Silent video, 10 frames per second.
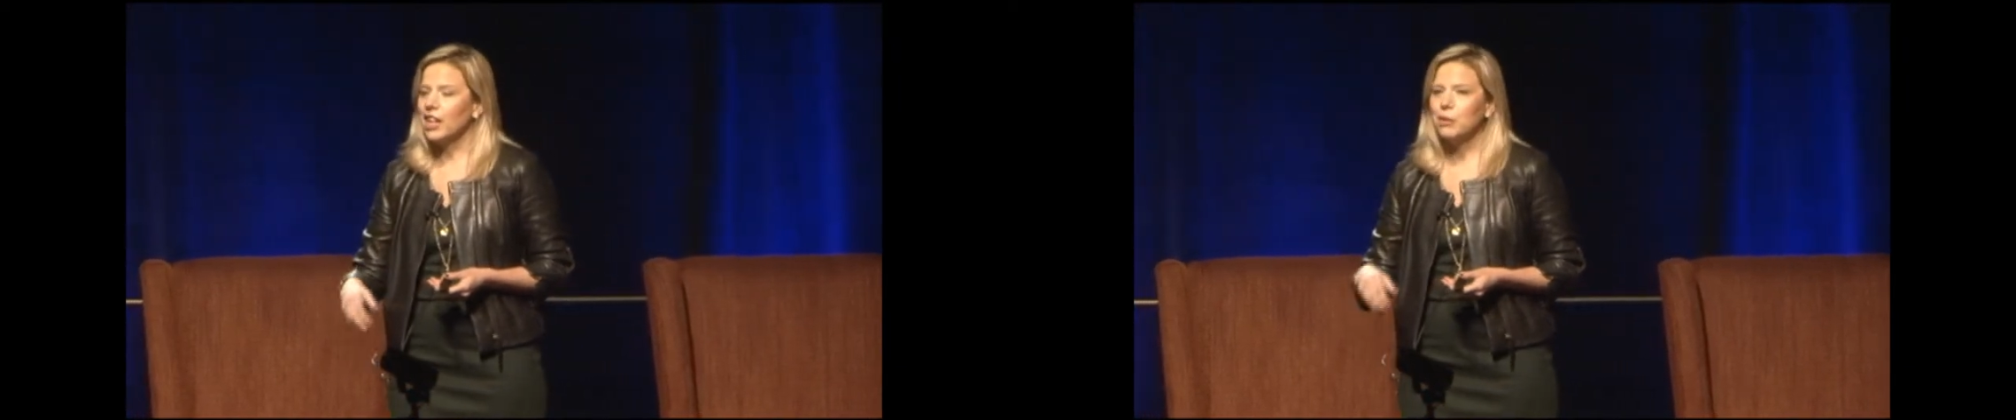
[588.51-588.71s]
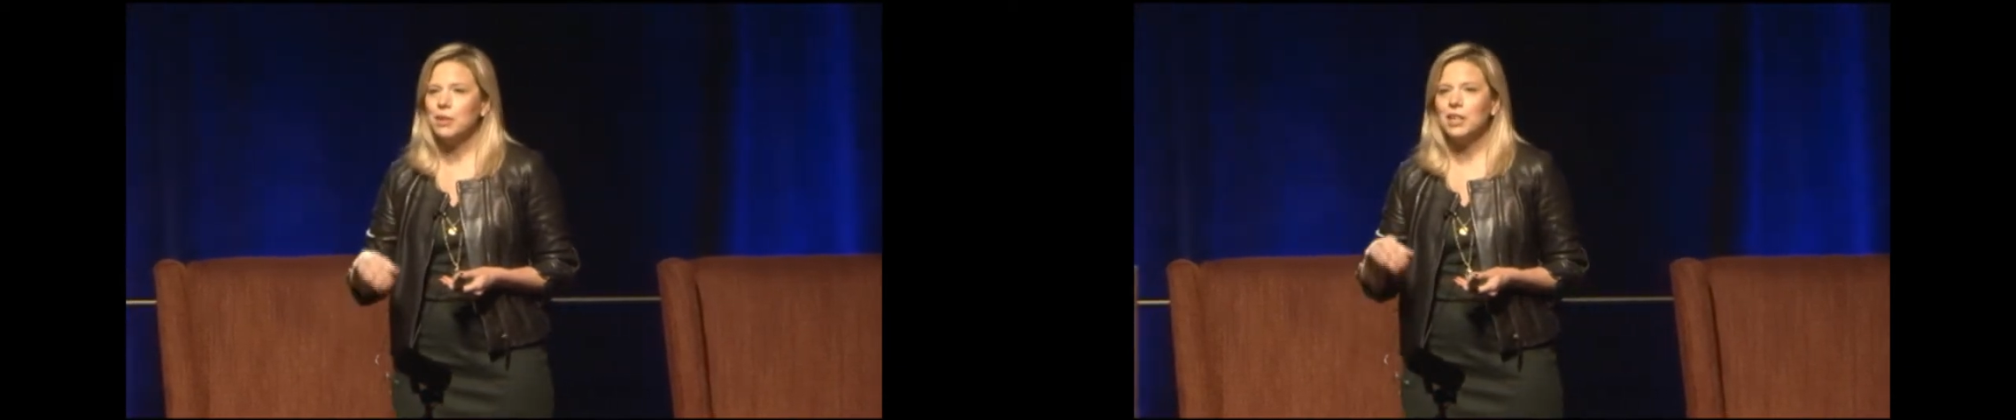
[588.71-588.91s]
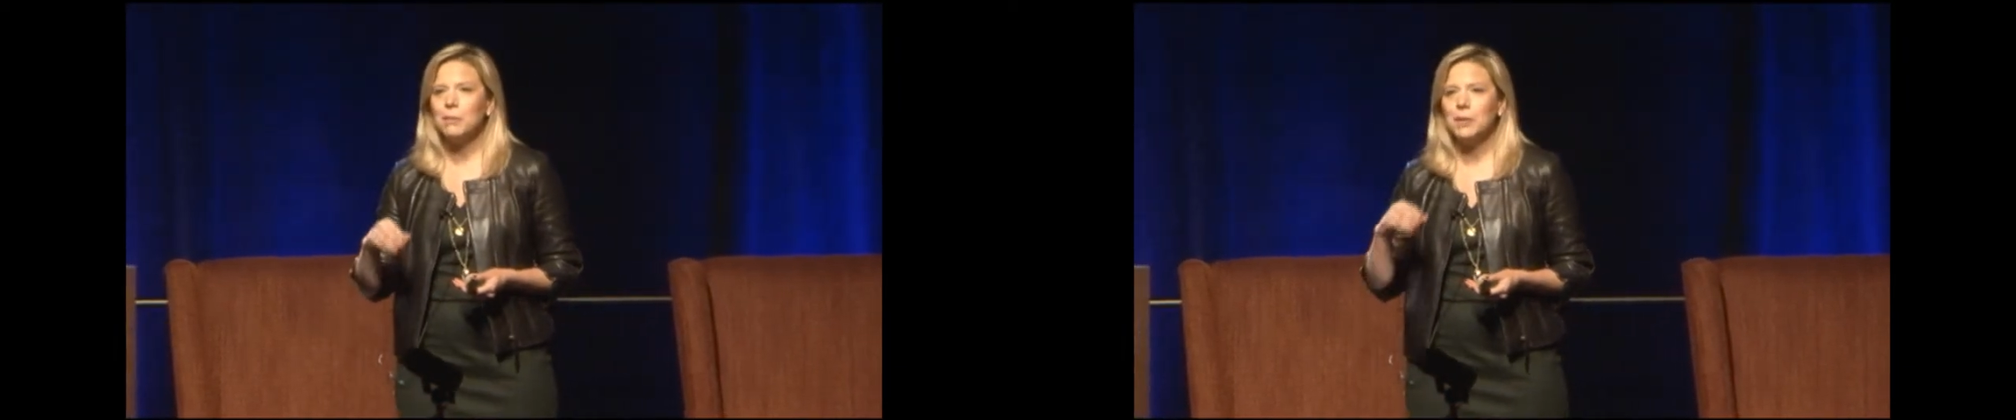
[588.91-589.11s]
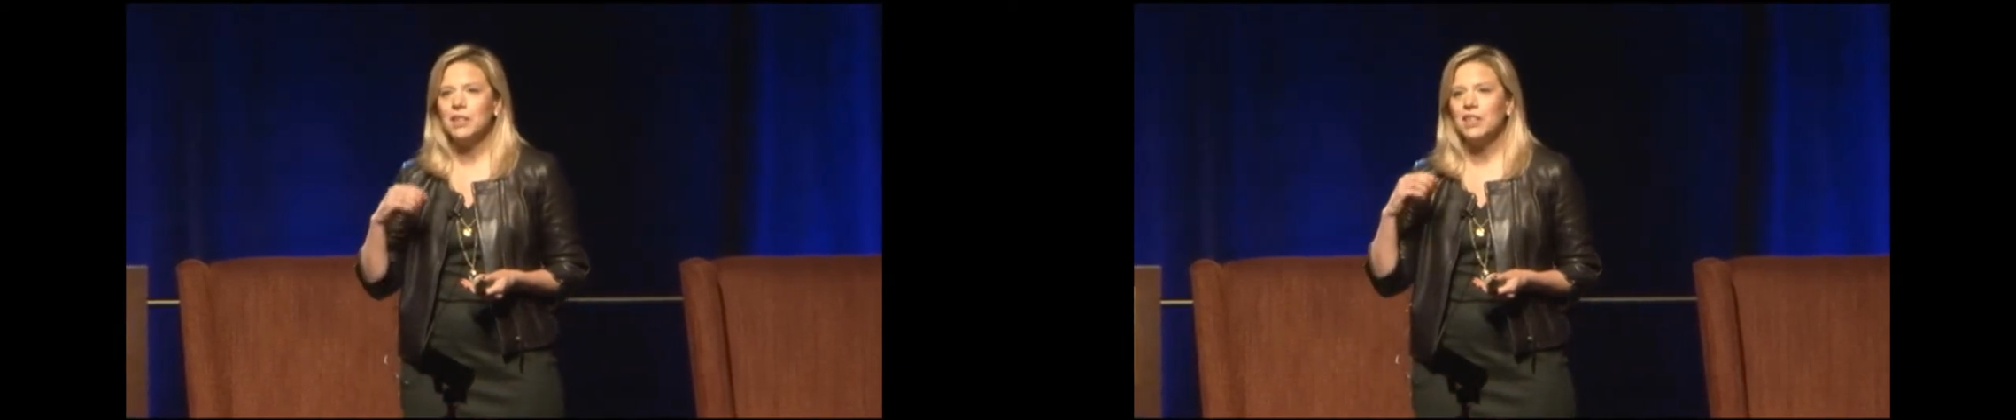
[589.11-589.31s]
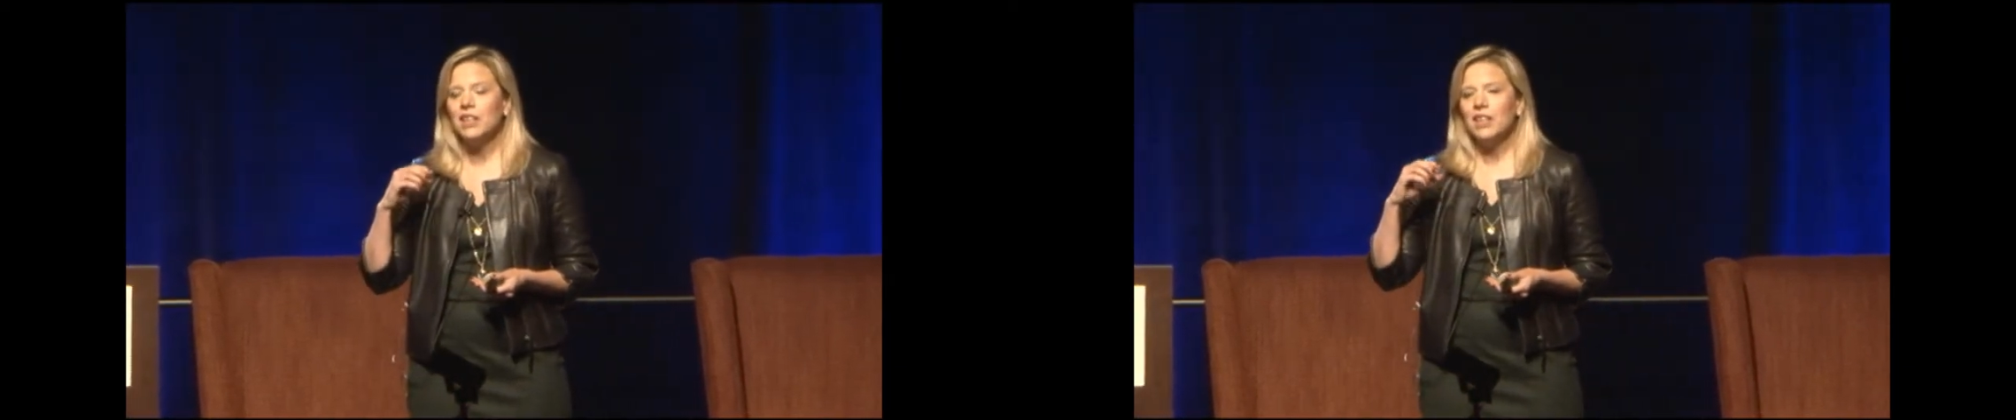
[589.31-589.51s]
How are we going to
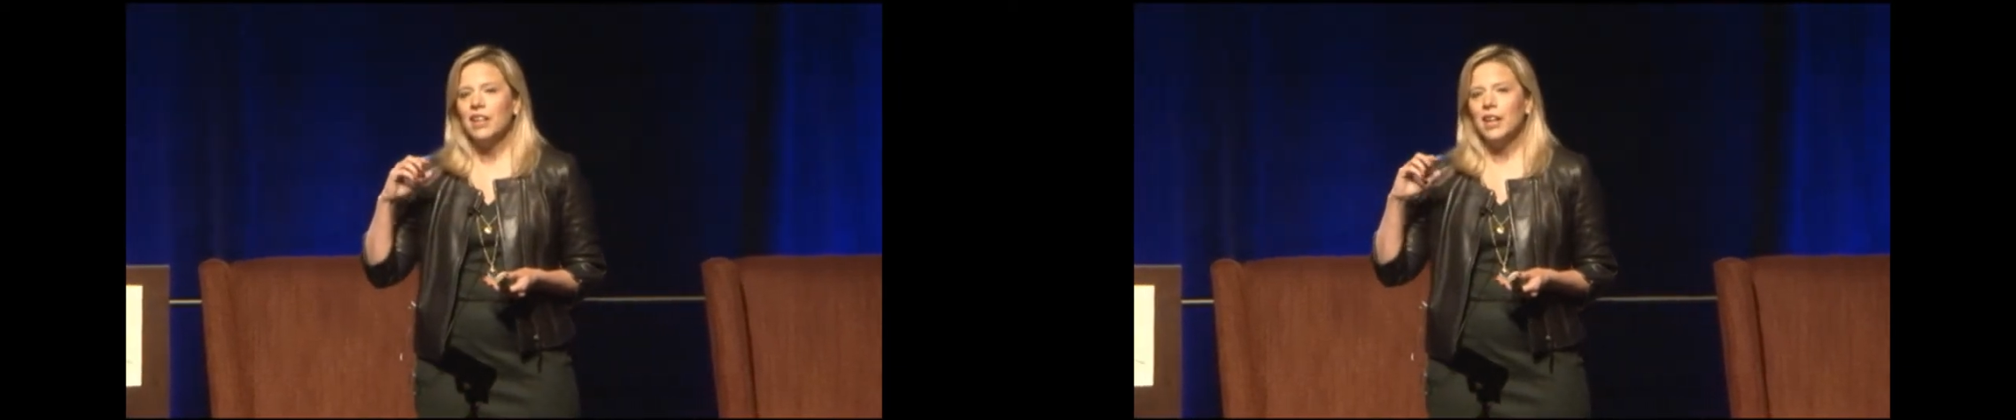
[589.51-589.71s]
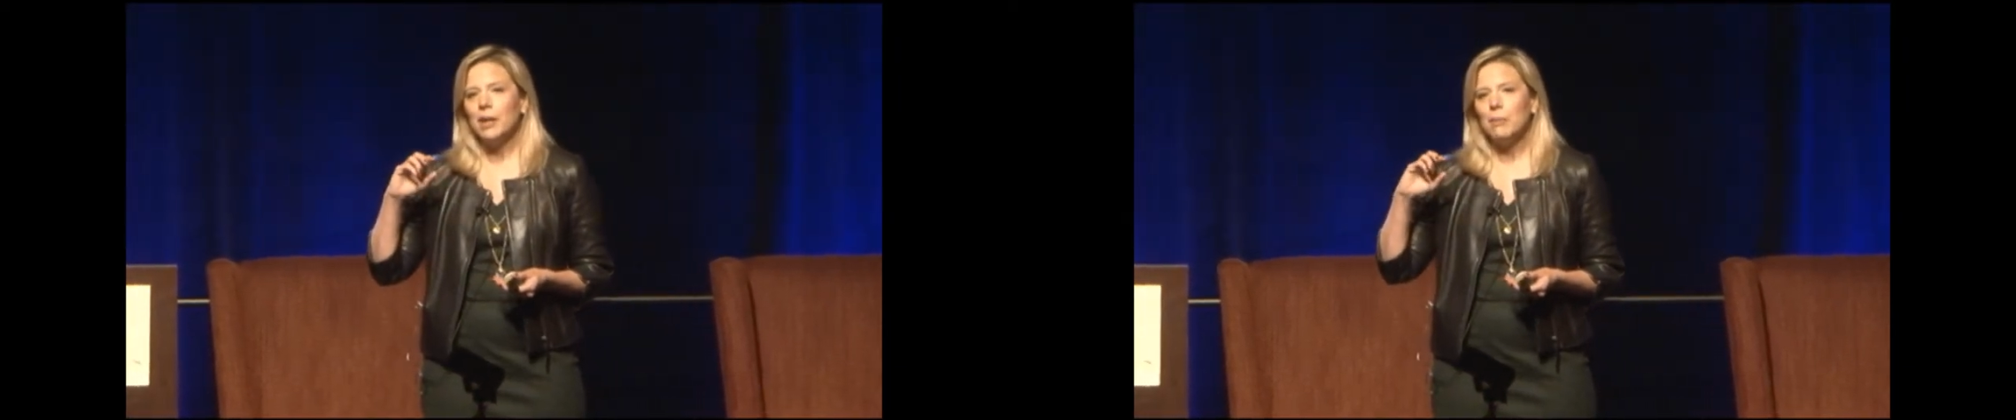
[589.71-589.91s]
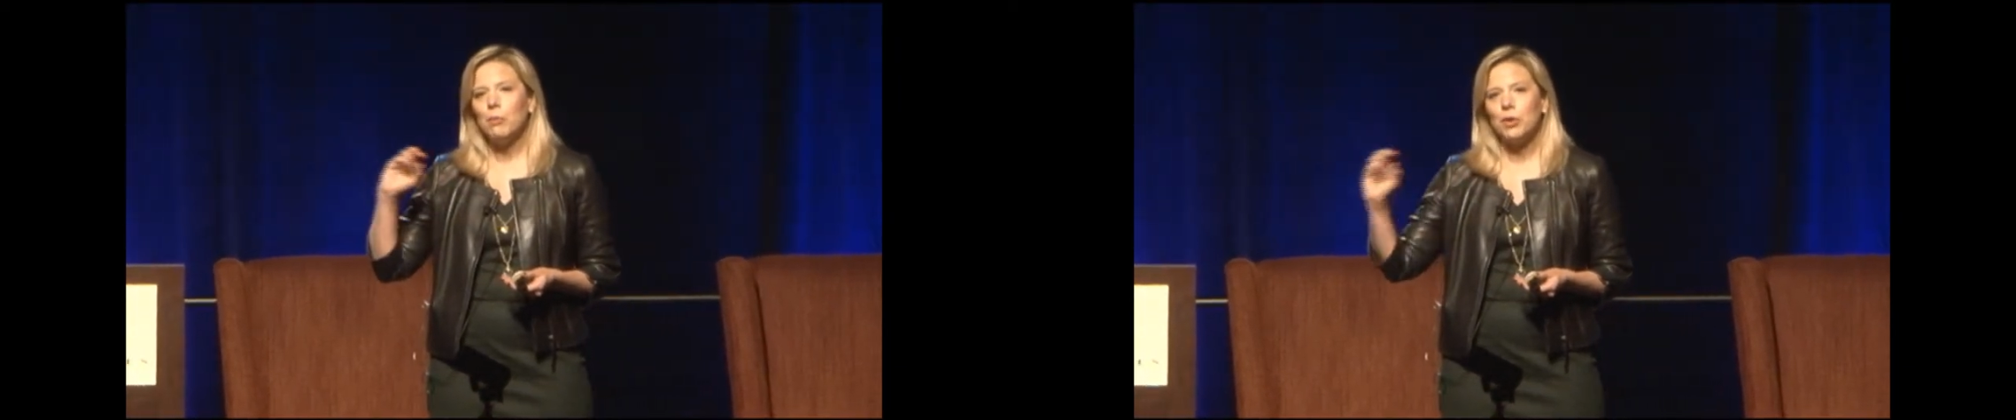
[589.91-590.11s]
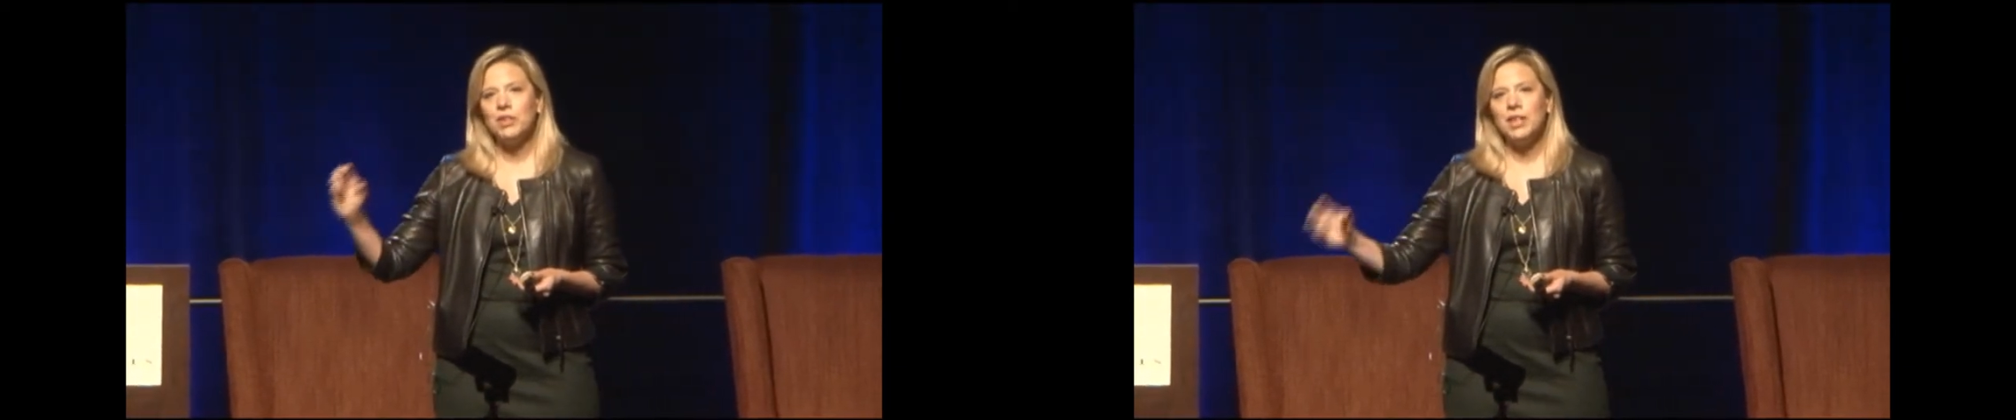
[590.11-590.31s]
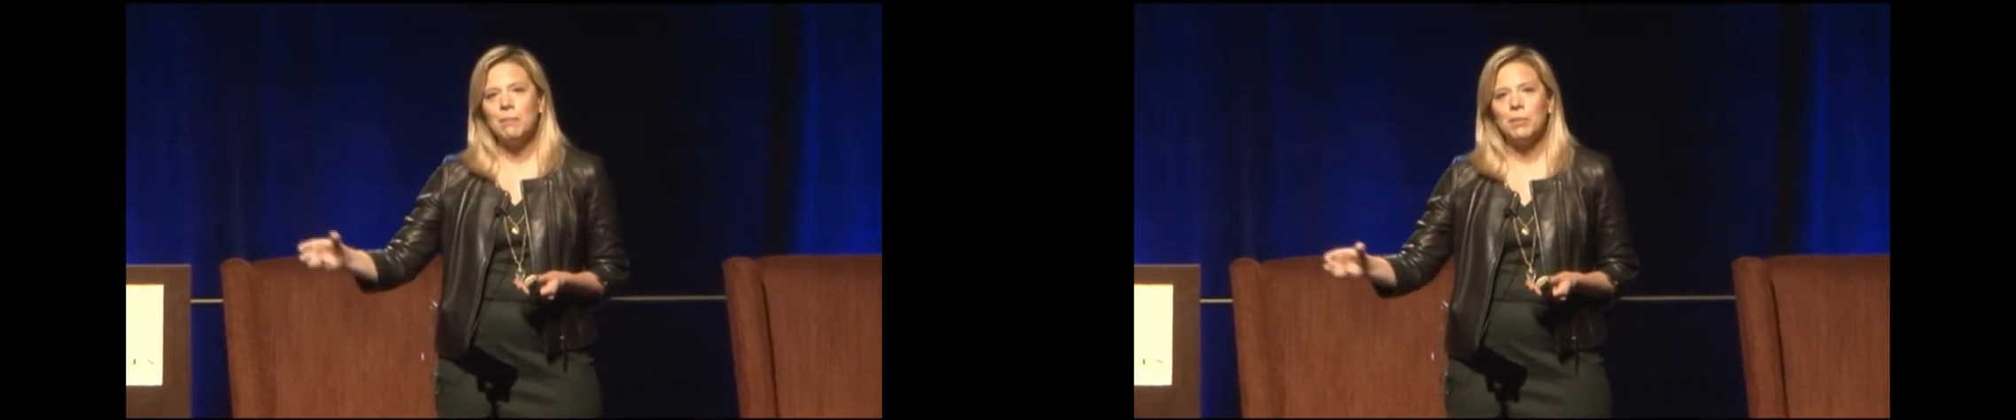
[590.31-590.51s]
be more
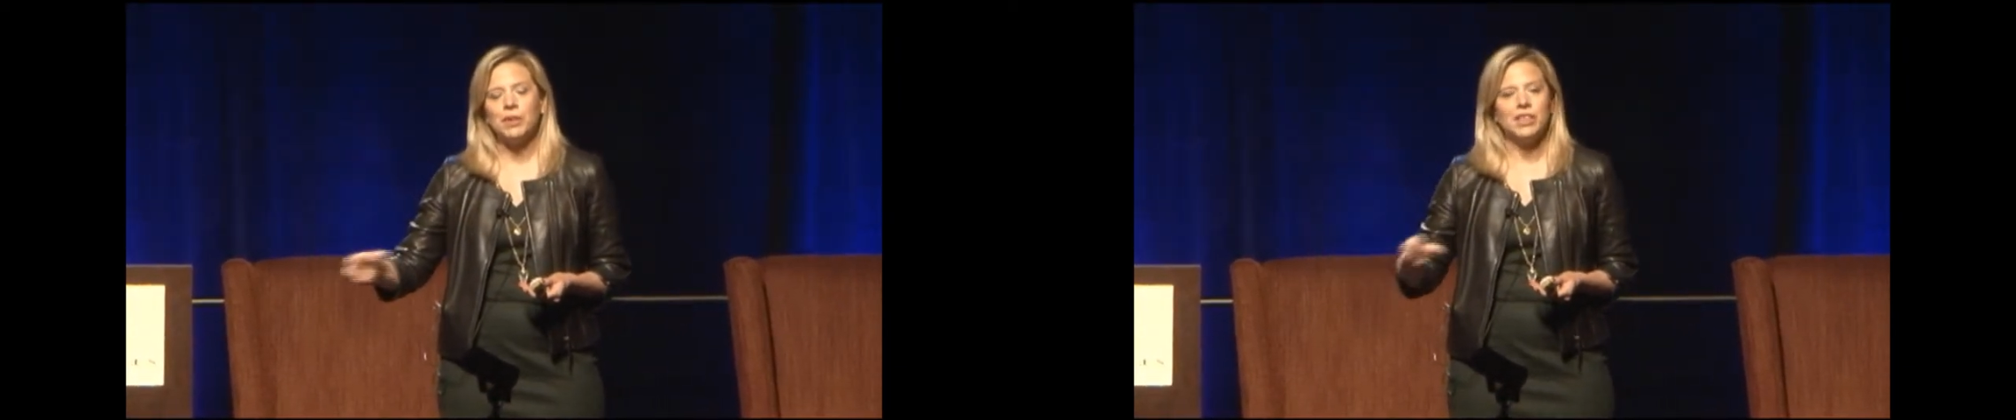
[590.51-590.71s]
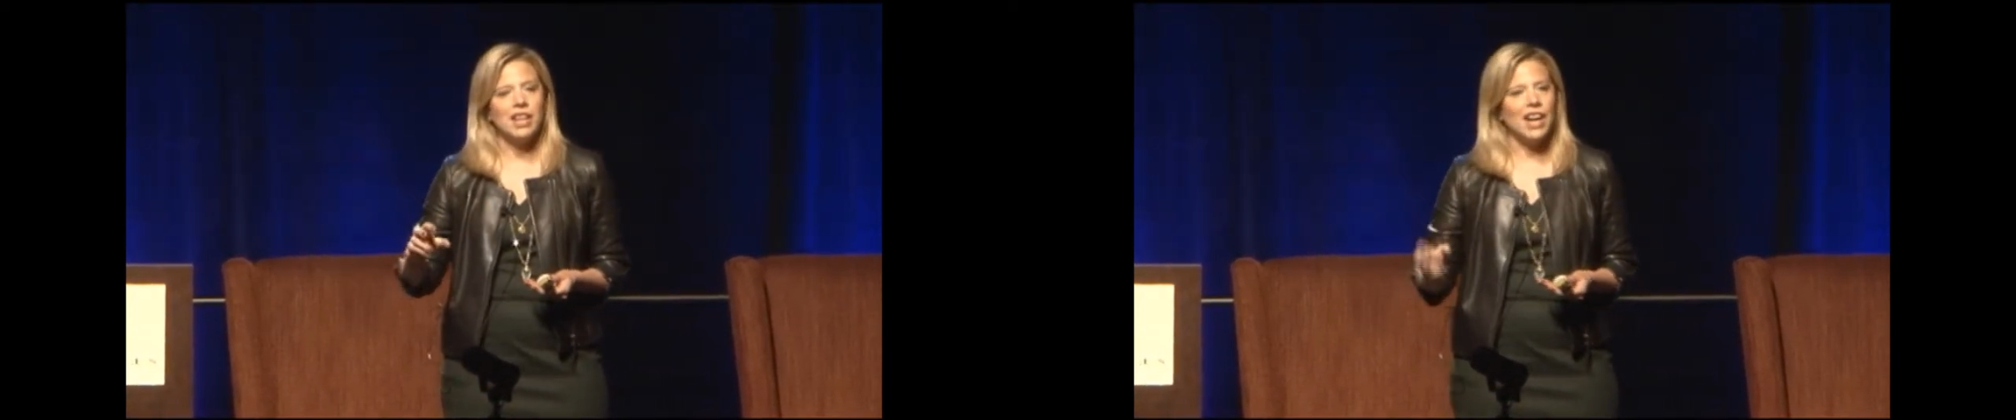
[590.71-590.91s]
nimble and